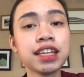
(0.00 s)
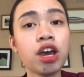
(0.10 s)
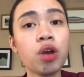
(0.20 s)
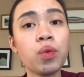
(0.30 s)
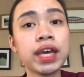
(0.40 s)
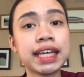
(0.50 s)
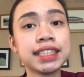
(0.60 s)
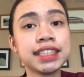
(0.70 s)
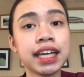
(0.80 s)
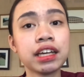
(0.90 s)
We can
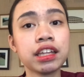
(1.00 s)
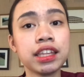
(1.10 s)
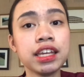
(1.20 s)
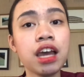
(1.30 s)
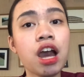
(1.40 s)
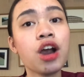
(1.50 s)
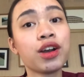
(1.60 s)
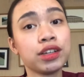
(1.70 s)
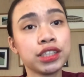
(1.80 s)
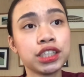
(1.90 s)
check the
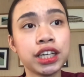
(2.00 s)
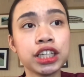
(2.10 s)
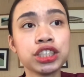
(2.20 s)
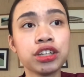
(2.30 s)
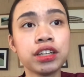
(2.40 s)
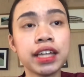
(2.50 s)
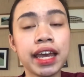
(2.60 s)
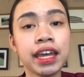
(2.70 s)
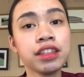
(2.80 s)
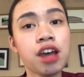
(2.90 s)
constriction
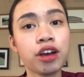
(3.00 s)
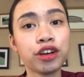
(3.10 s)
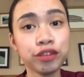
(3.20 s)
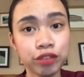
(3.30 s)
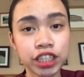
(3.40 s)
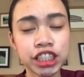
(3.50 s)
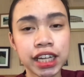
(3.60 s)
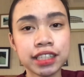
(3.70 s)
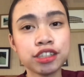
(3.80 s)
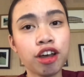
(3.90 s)
and
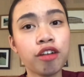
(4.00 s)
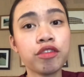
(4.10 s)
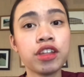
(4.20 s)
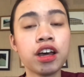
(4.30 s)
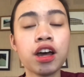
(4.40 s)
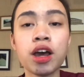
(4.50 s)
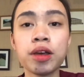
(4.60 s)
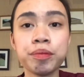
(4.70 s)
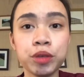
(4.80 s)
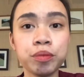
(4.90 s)
convergence of the
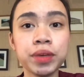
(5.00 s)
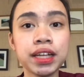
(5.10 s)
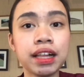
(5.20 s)
pupil.